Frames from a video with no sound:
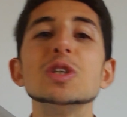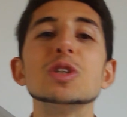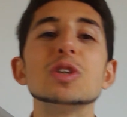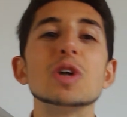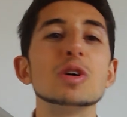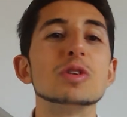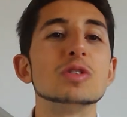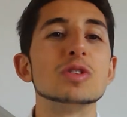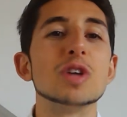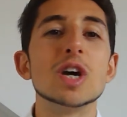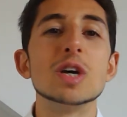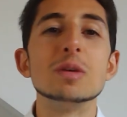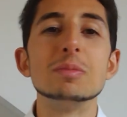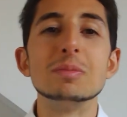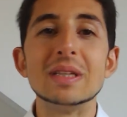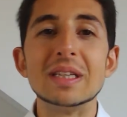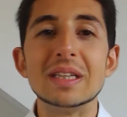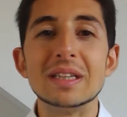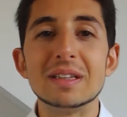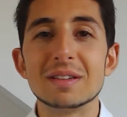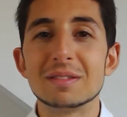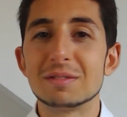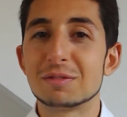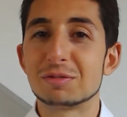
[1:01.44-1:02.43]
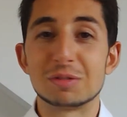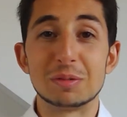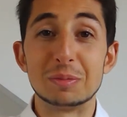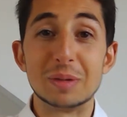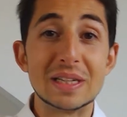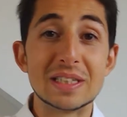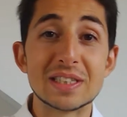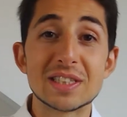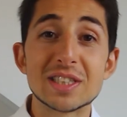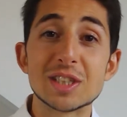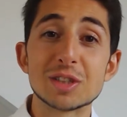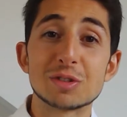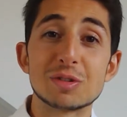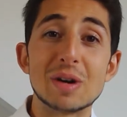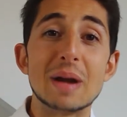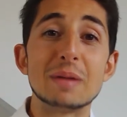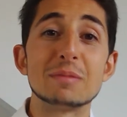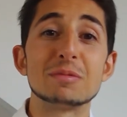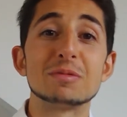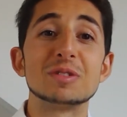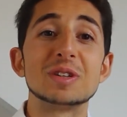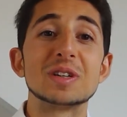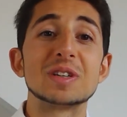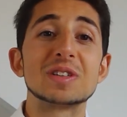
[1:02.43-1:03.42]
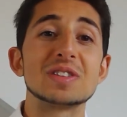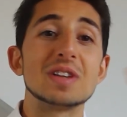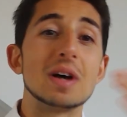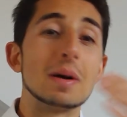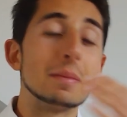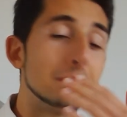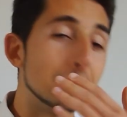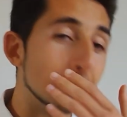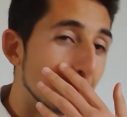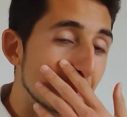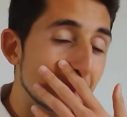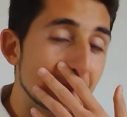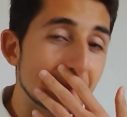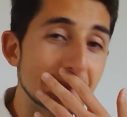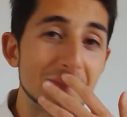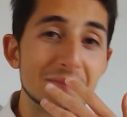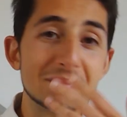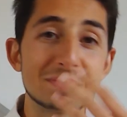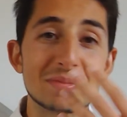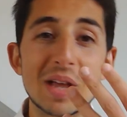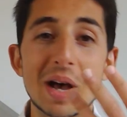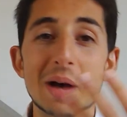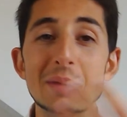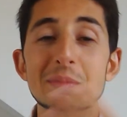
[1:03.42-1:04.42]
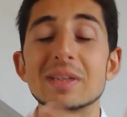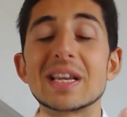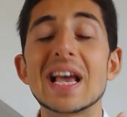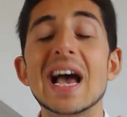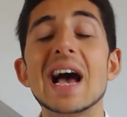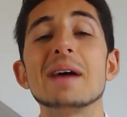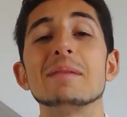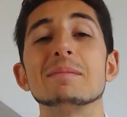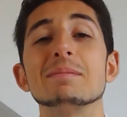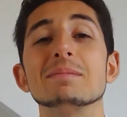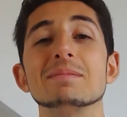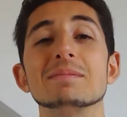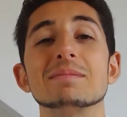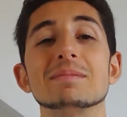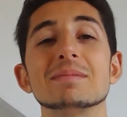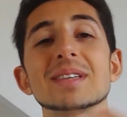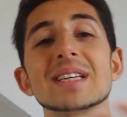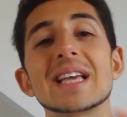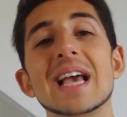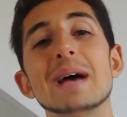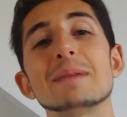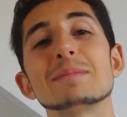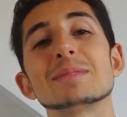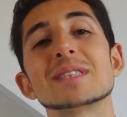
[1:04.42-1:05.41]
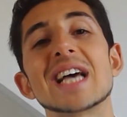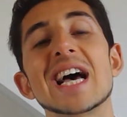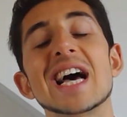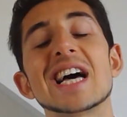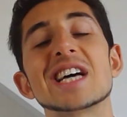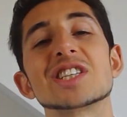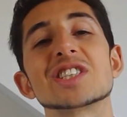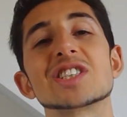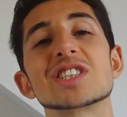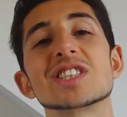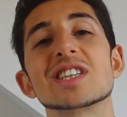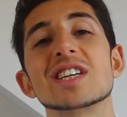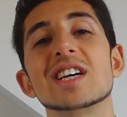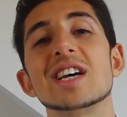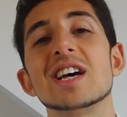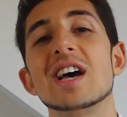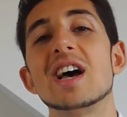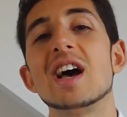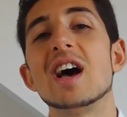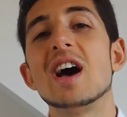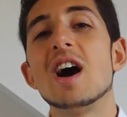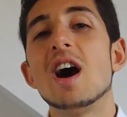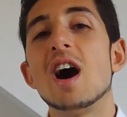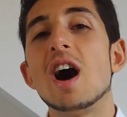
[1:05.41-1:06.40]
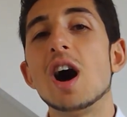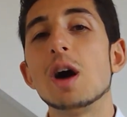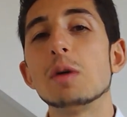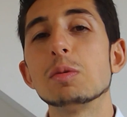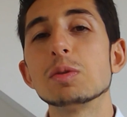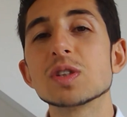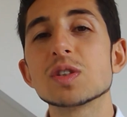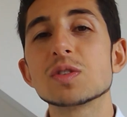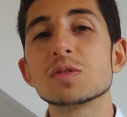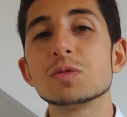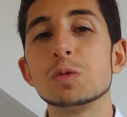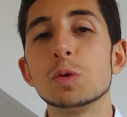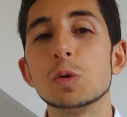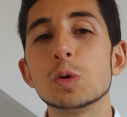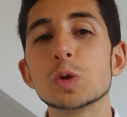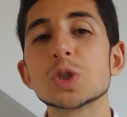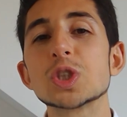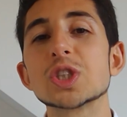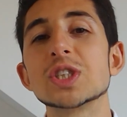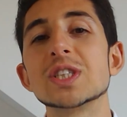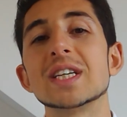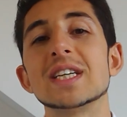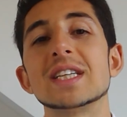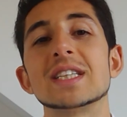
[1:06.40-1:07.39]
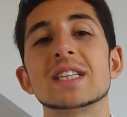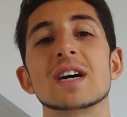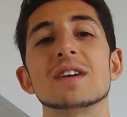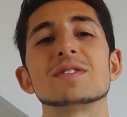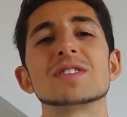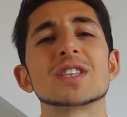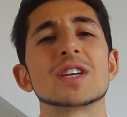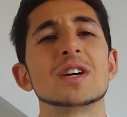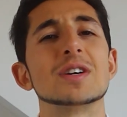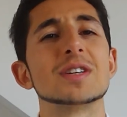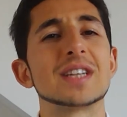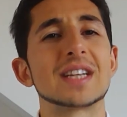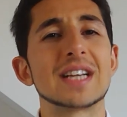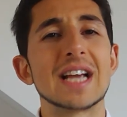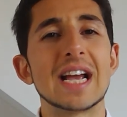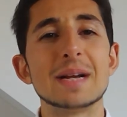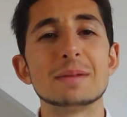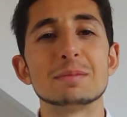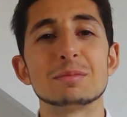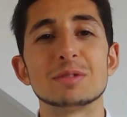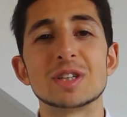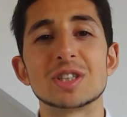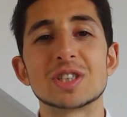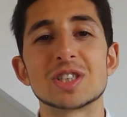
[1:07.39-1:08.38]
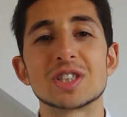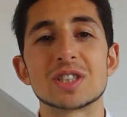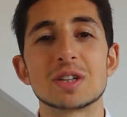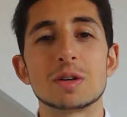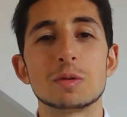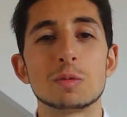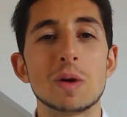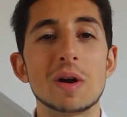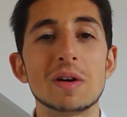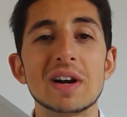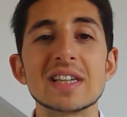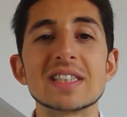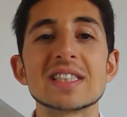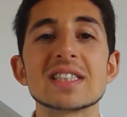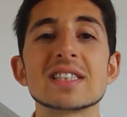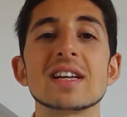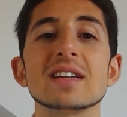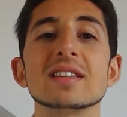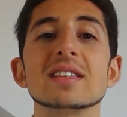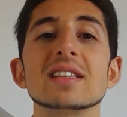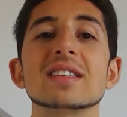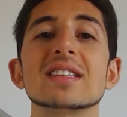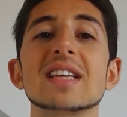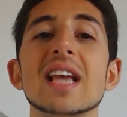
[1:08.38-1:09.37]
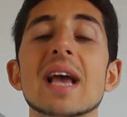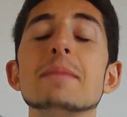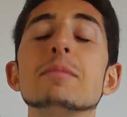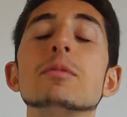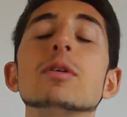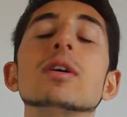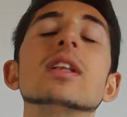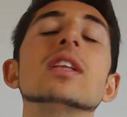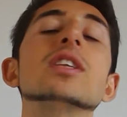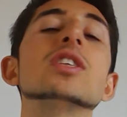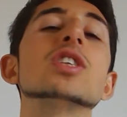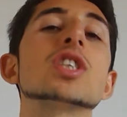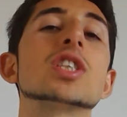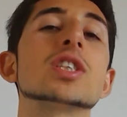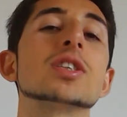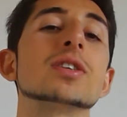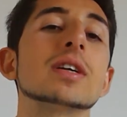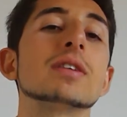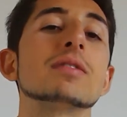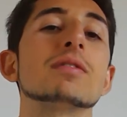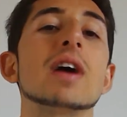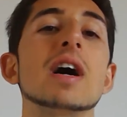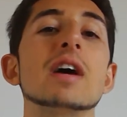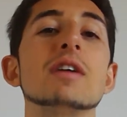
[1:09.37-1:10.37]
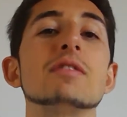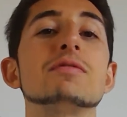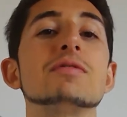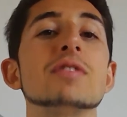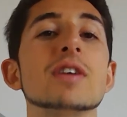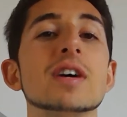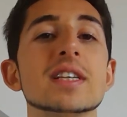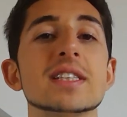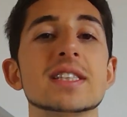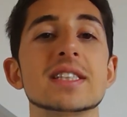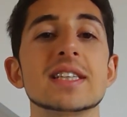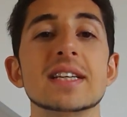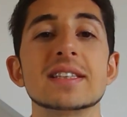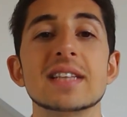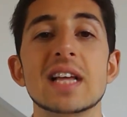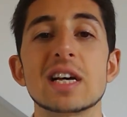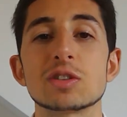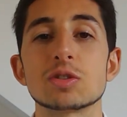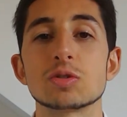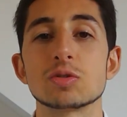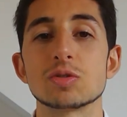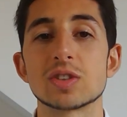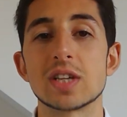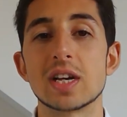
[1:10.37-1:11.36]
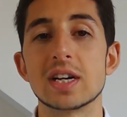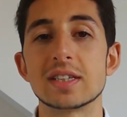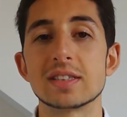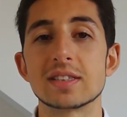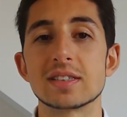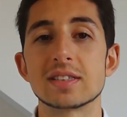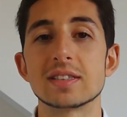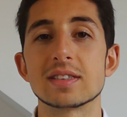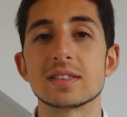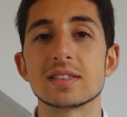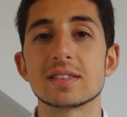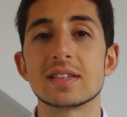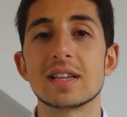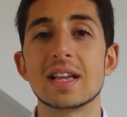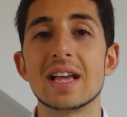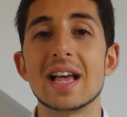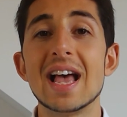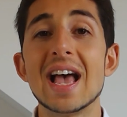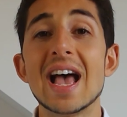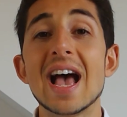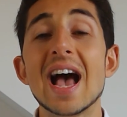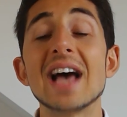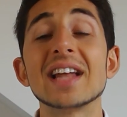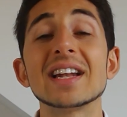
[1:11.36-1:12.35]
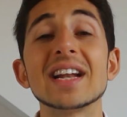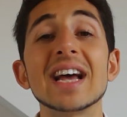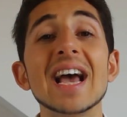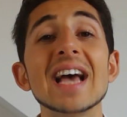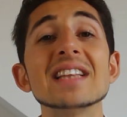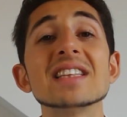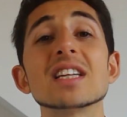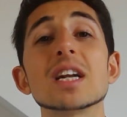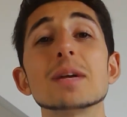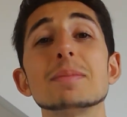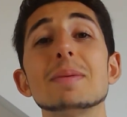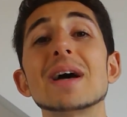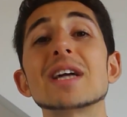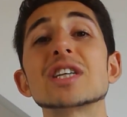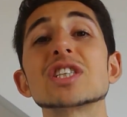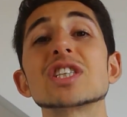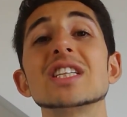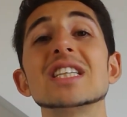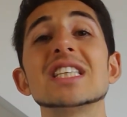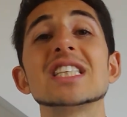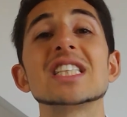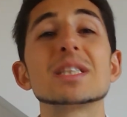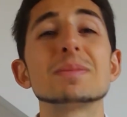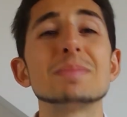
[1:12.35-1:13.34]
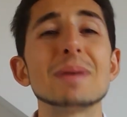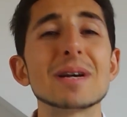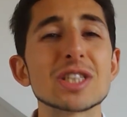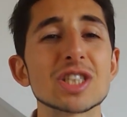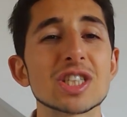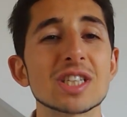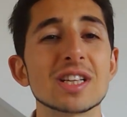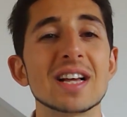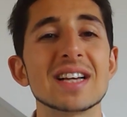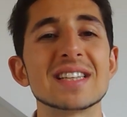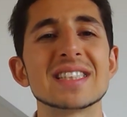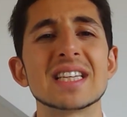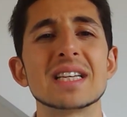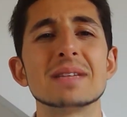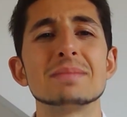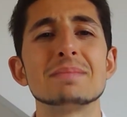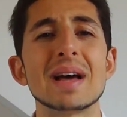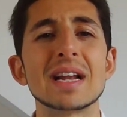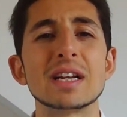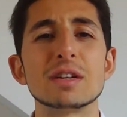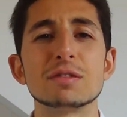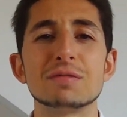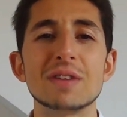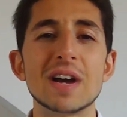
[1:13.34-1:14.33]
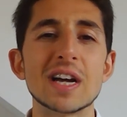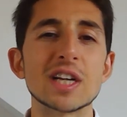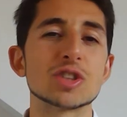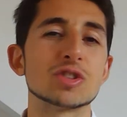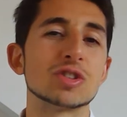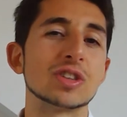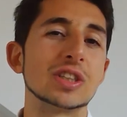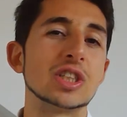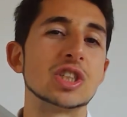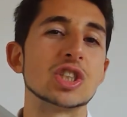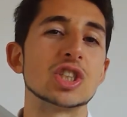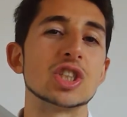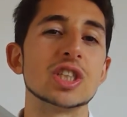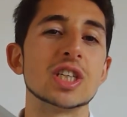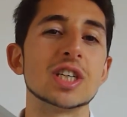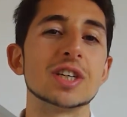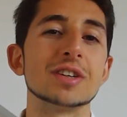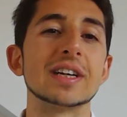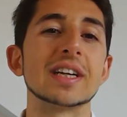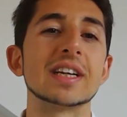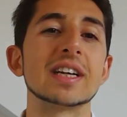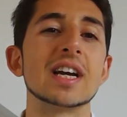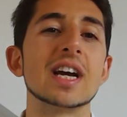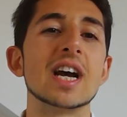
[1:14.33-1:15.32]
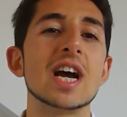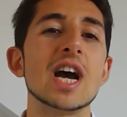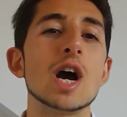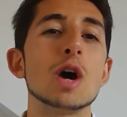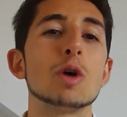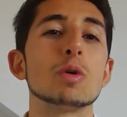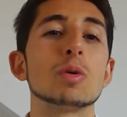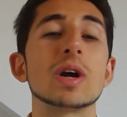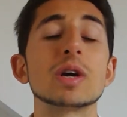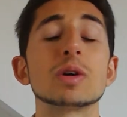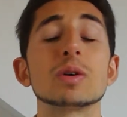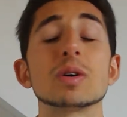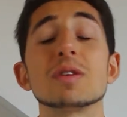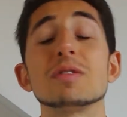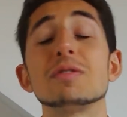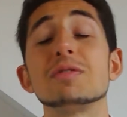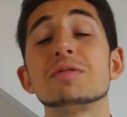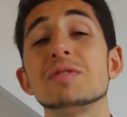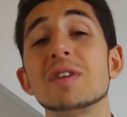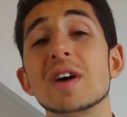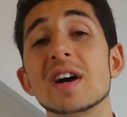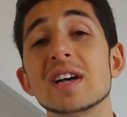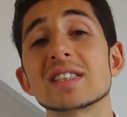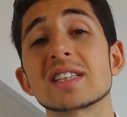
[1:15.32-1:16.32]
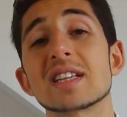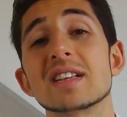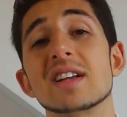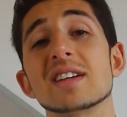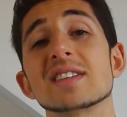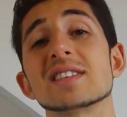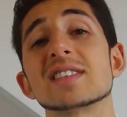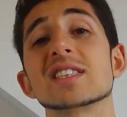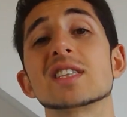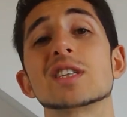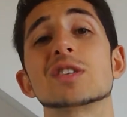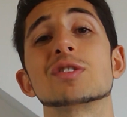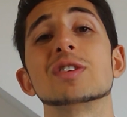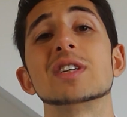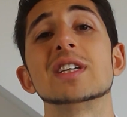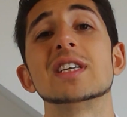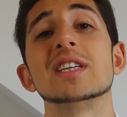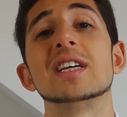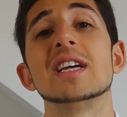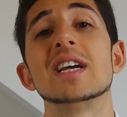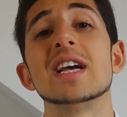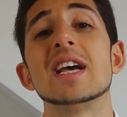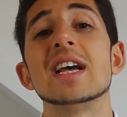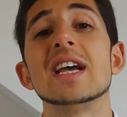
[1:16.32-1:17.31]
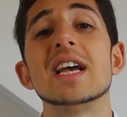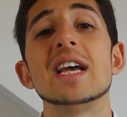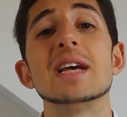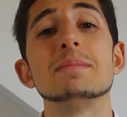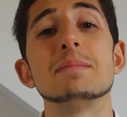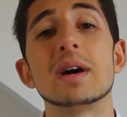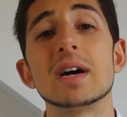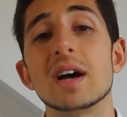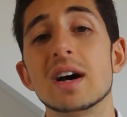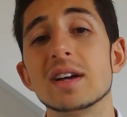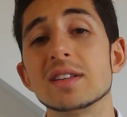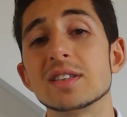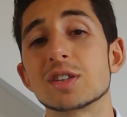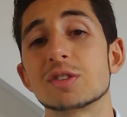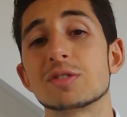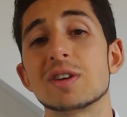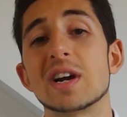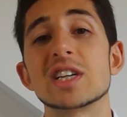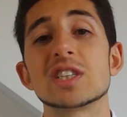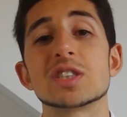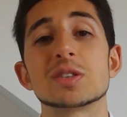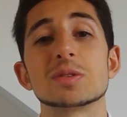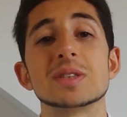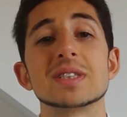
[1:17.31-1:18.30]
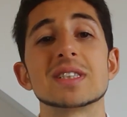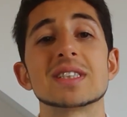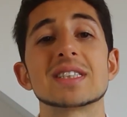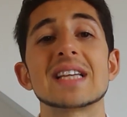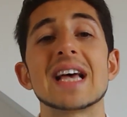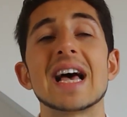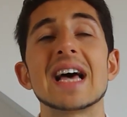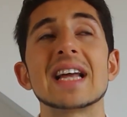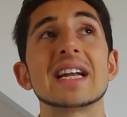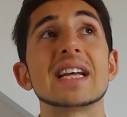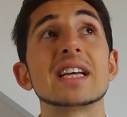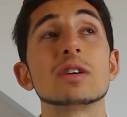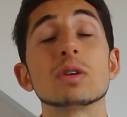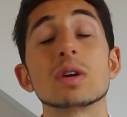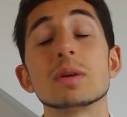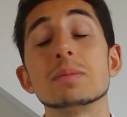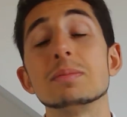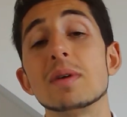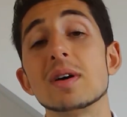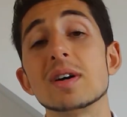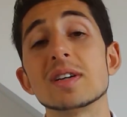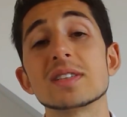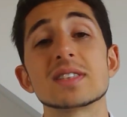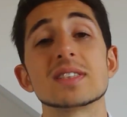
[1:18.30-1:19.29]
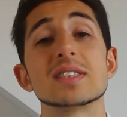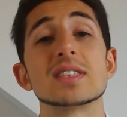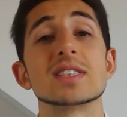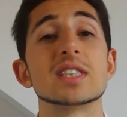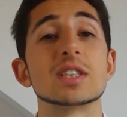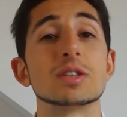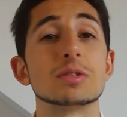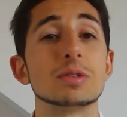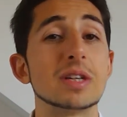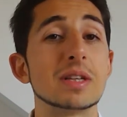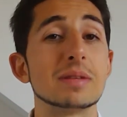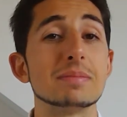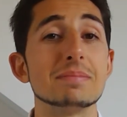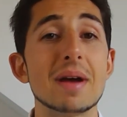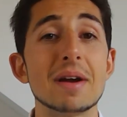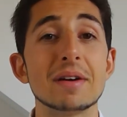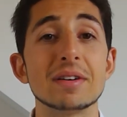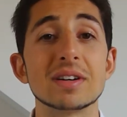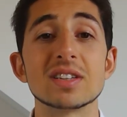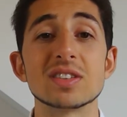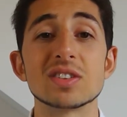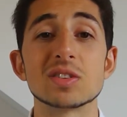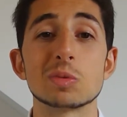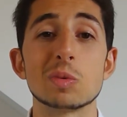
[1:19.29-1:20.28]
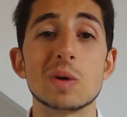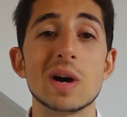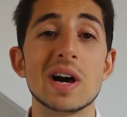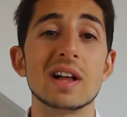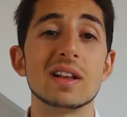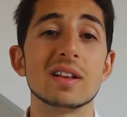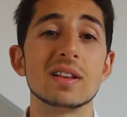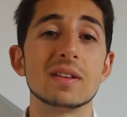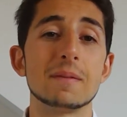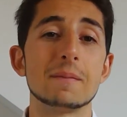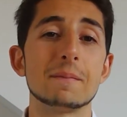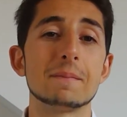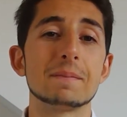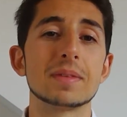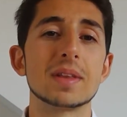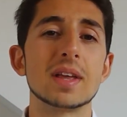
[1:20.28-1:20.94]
you who don't know me from Instagram, for example, I'm Kam, Kam Taj. I was fortunate enough to go to Cambridge, where I studied chemical engineering via first year natural sciences, and I ended up actually specialising in manufacturing engineering, where I got a first class degree in my undergraduate and I got a master's degree with merit as well.